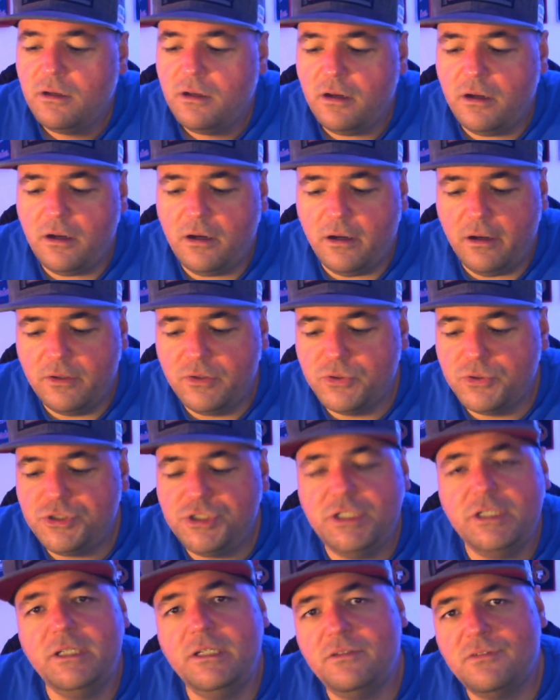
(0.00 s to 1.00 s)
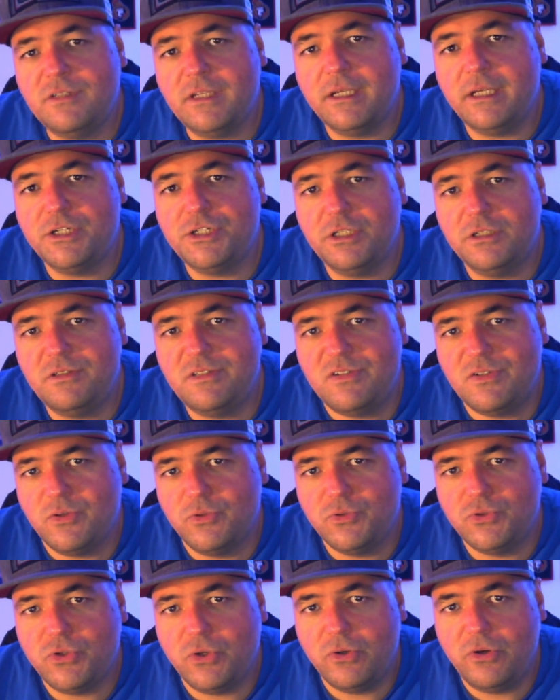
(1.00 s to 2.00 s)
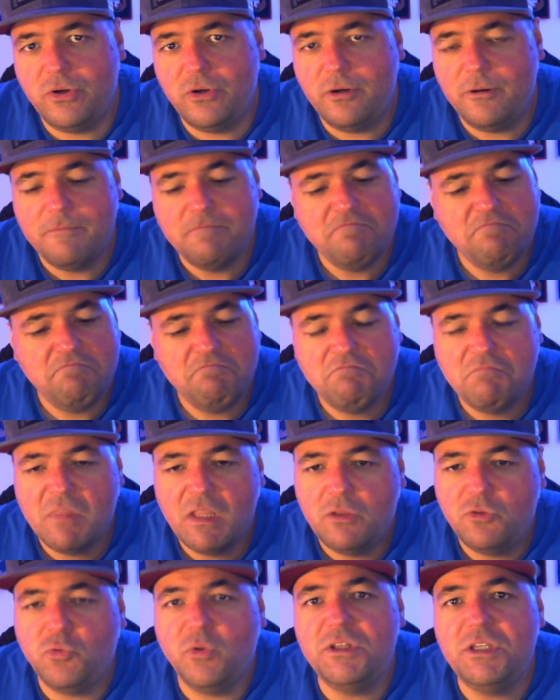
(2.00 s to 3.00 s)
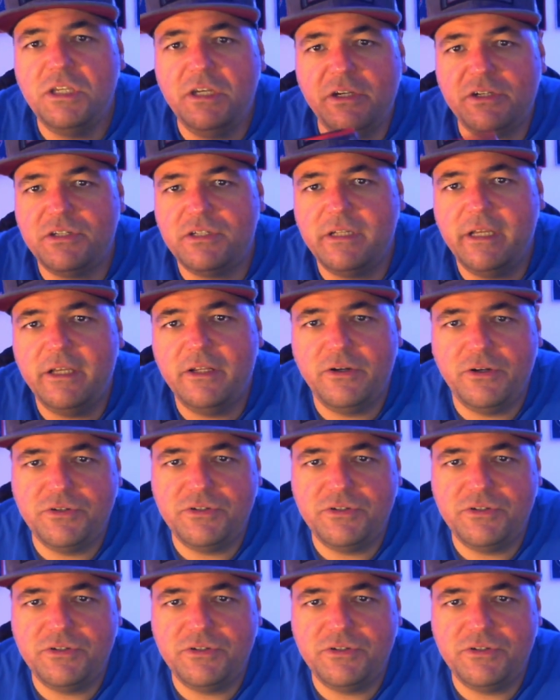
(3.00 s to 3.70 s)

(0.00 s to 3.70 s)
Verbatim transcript: Uh, an OG Sega Genesis controller, 20 years later,